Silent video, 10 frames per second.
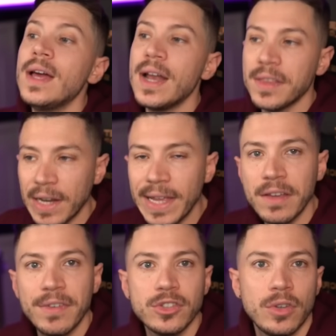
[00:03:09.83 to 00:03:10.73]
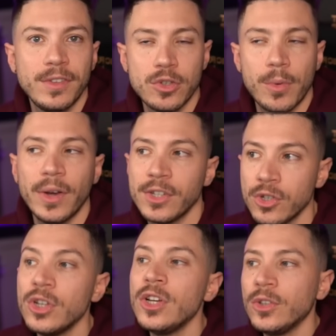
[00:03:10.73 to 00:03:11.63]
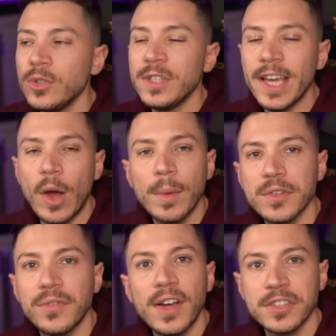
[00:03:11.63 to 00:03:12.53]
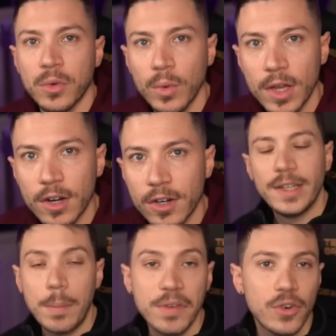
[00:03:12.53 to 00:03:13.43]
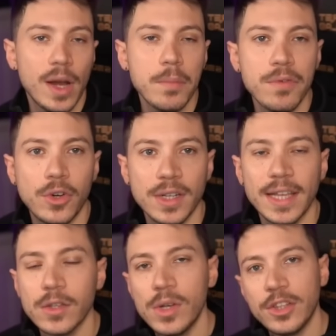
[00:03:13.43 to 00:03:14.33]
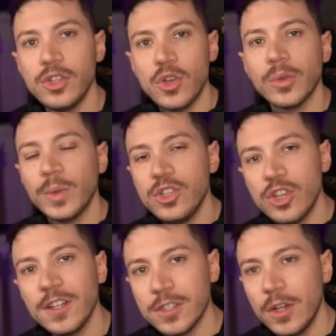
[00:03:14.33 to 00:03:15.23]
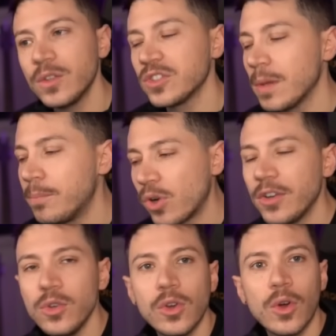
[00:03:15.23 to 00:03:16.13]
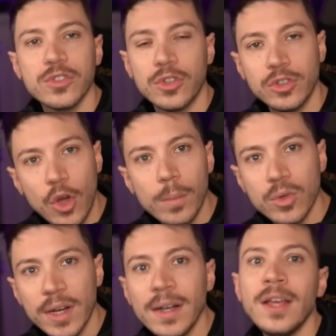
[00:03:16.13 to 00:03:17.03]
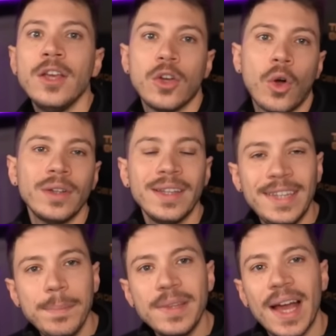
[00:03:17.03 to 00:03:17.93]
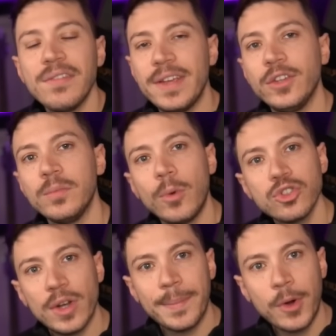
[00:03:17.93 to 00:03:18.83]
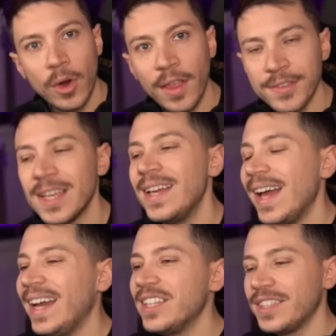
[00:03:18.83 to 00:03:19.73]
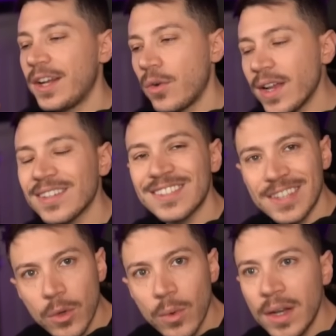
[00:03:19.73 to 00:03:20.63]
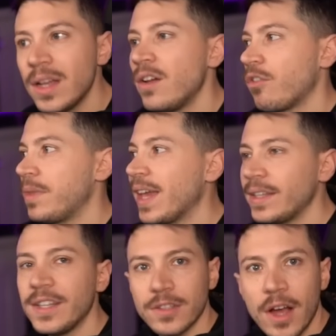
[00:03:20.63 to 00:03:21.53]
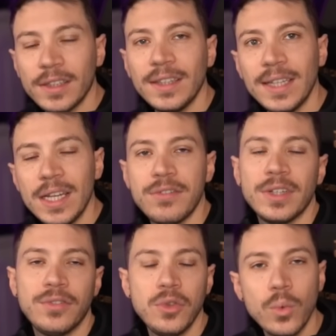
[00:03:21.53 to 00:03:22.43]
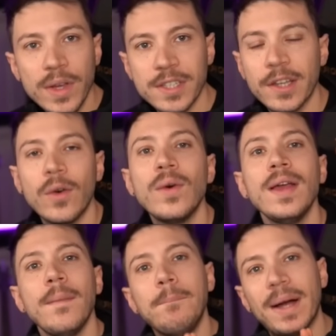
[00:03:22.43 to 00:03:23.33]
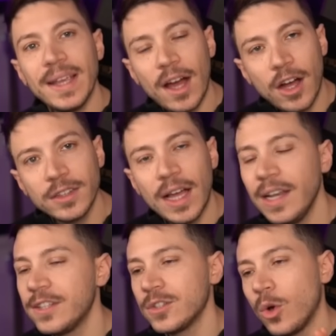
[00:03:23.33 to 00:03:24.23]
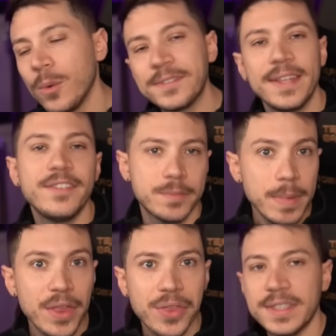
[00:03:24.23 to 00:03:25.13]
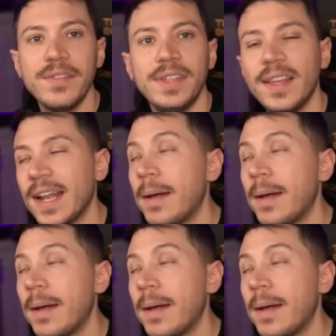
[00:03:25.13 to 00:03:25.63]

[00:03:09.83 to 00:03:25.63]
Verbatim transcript: and the LINQ version of this operation to see how much faster we are. Now, before I move on, I'd like to let you know that we just launched a brand new course on Dometrain called Deep Dive into Modular Monoliths, and it's a direct sequel from the Getting Started delivered a few weeks ago by Ardalis or Steve Smith. Steve did an